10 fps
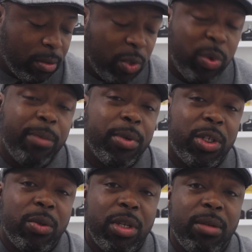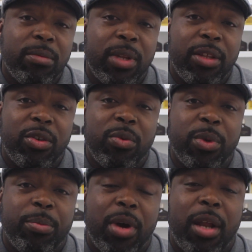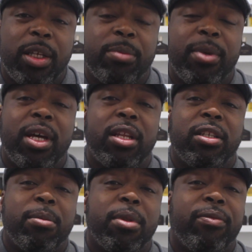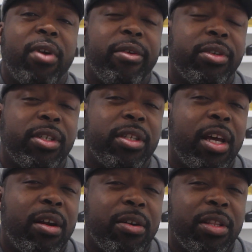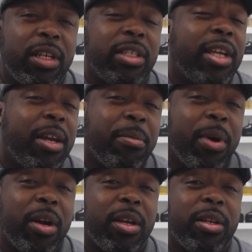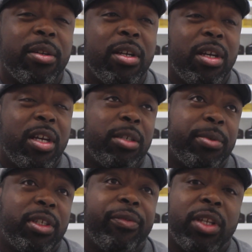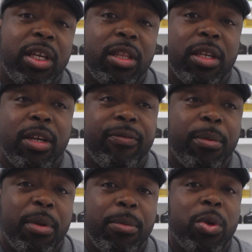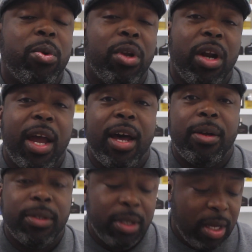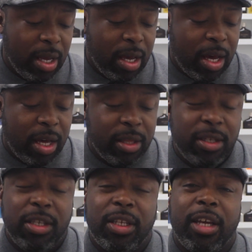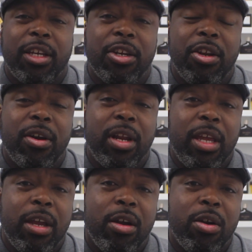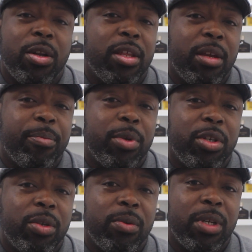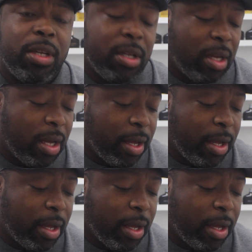sweet patchouli that you would probably smell in some of the fragrances that are in the designer market, specifically from the Mugler house. This is like a dirty, earthy patchouli.